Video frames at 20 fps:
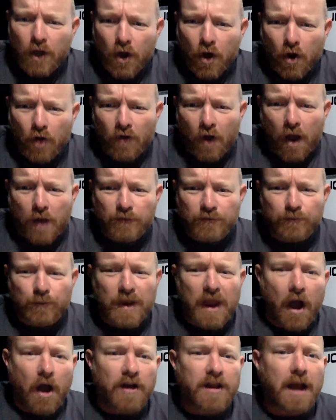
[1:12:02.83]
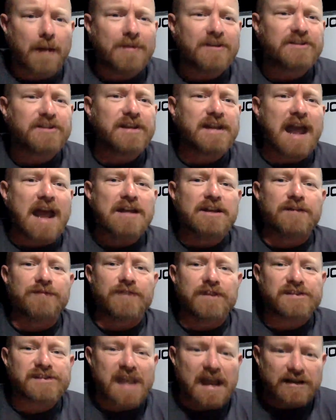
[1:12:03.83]
All right. We are coming to the end of
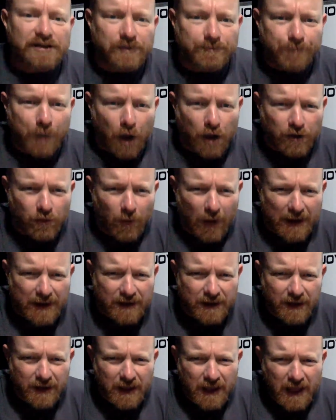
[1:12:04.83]
the session, by the way.